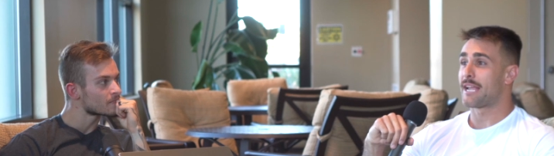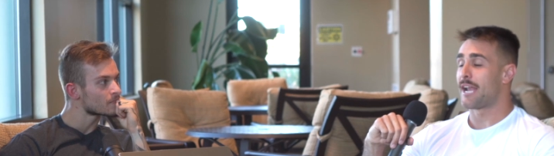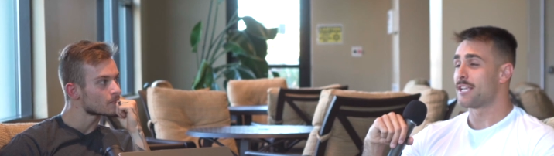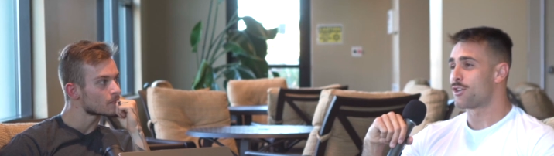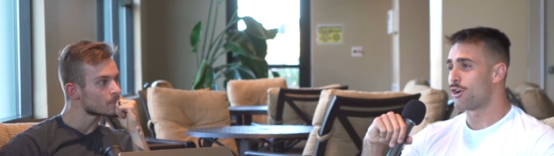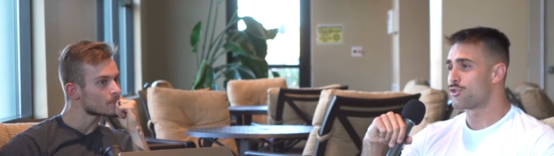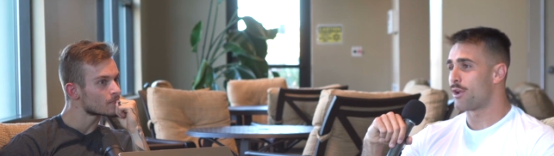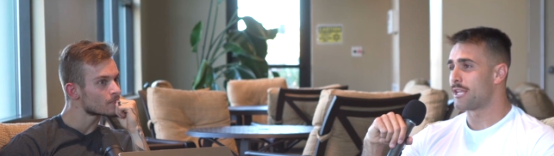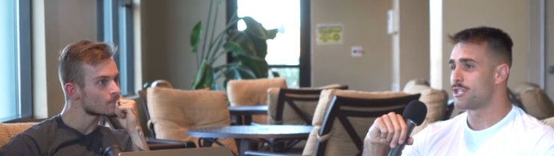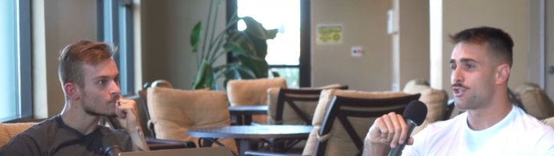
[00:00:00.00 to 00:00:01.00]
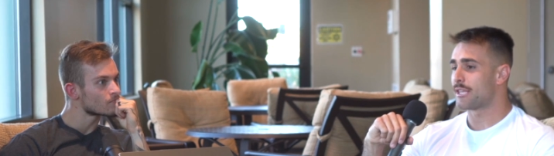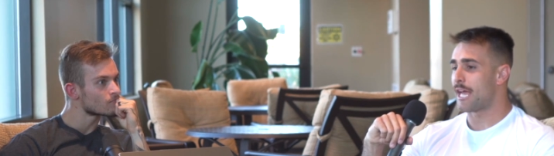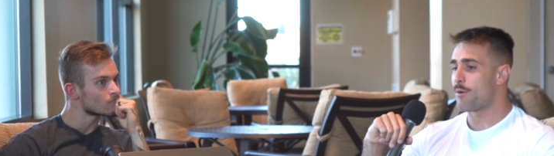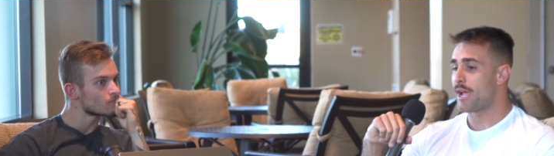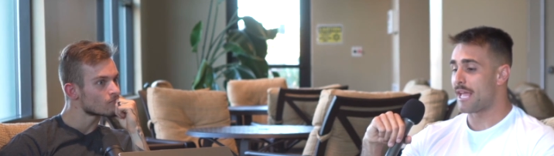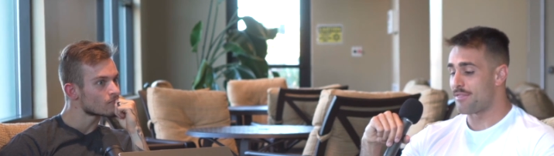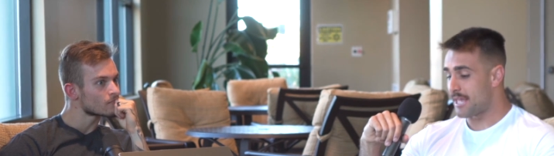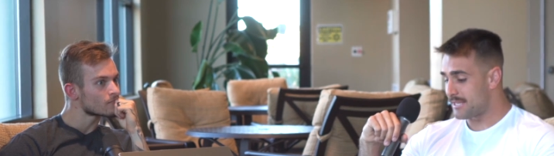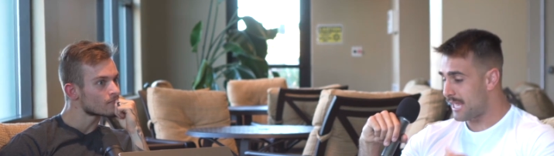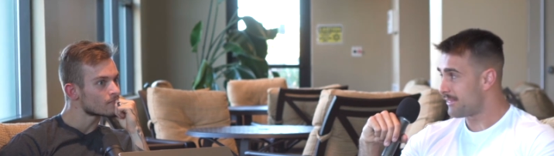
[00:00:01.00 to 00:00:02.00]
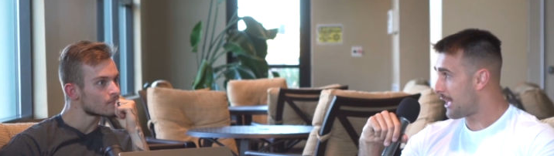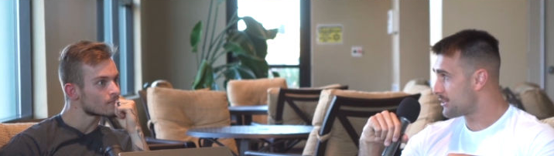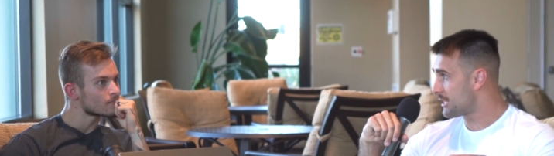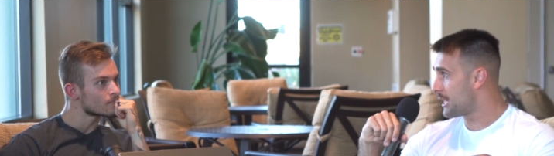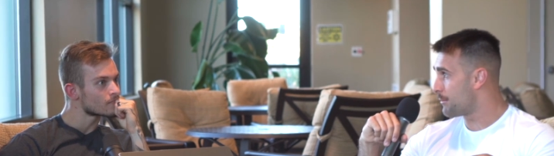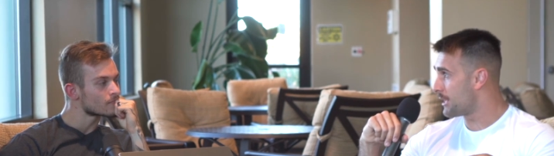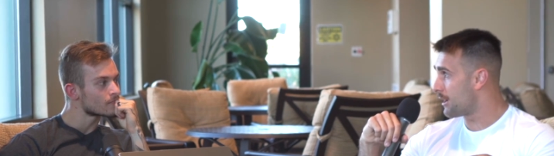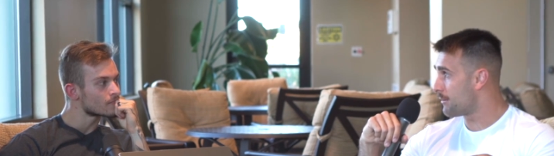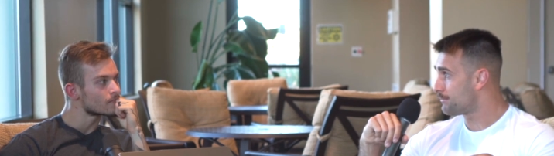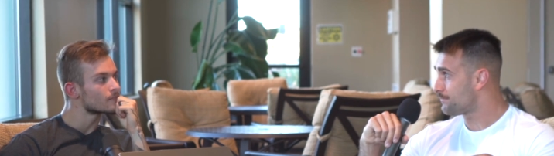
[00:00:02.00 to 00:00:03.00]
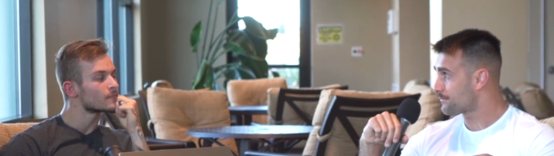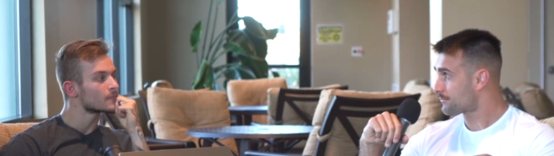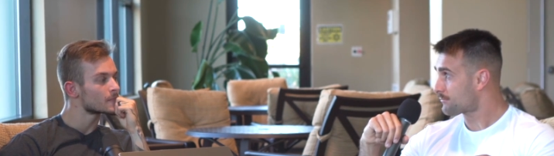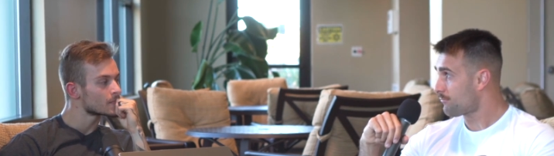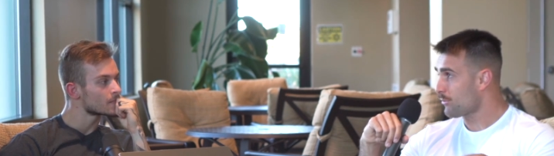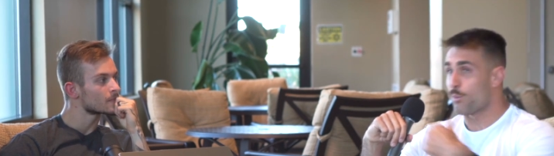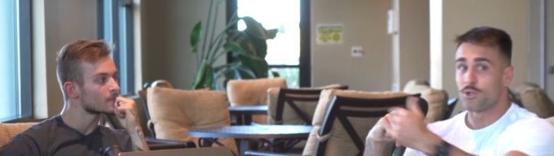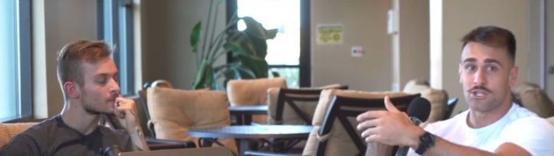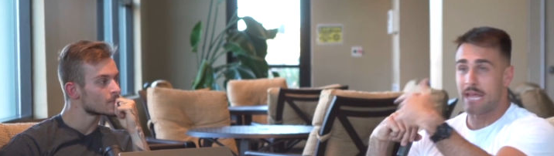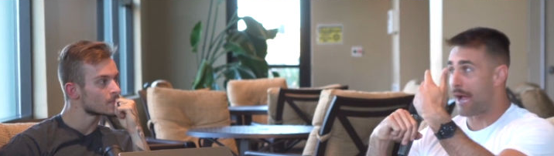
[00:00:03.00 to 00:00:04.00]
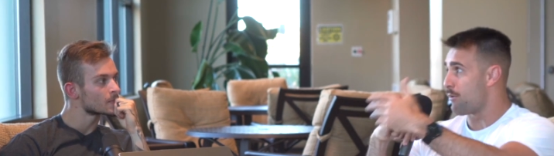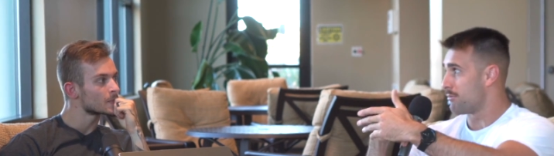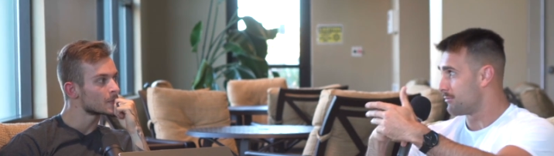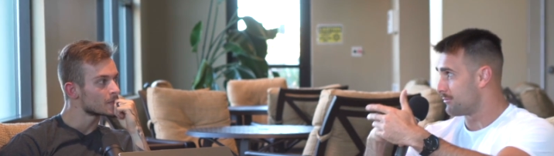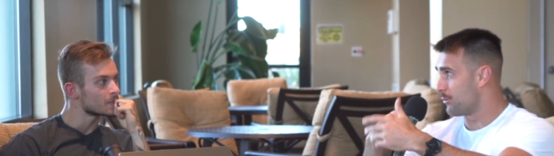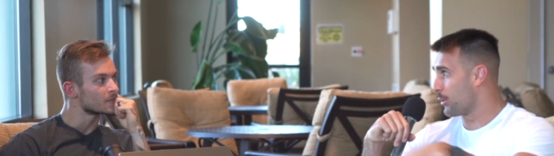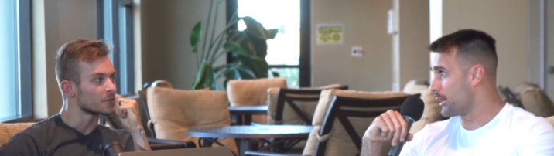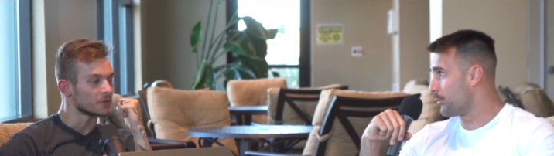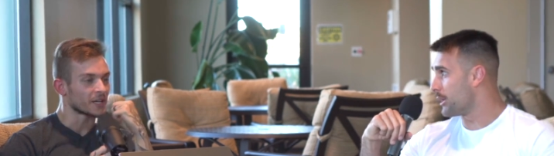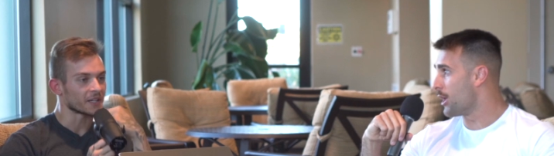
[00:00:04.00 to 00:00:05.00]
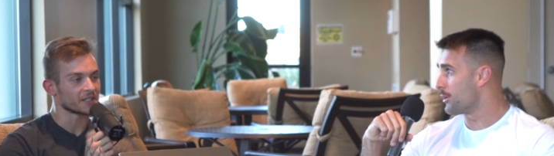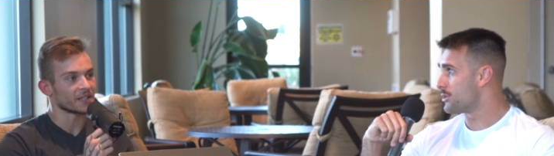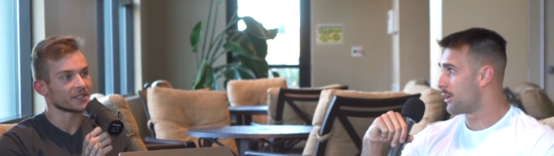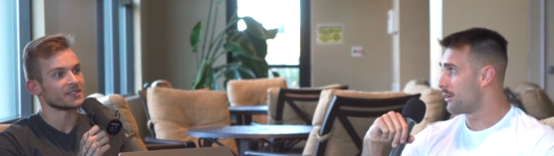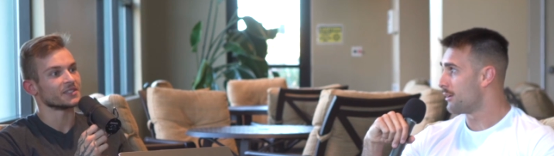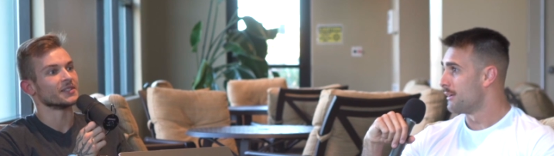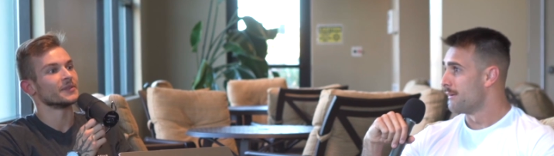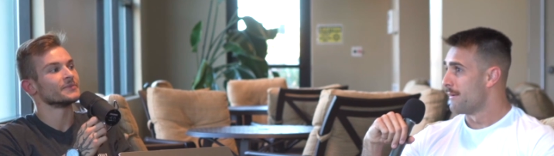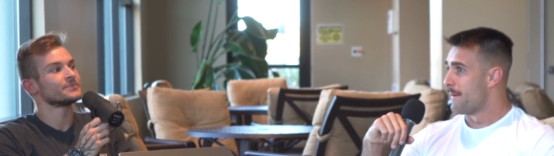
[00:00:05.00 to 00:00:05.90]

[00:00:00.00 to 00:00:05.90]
Speaker 1: kind of started transitioning that way, and then ten thousand hit me up, which is how we we, we know each other. Yeah.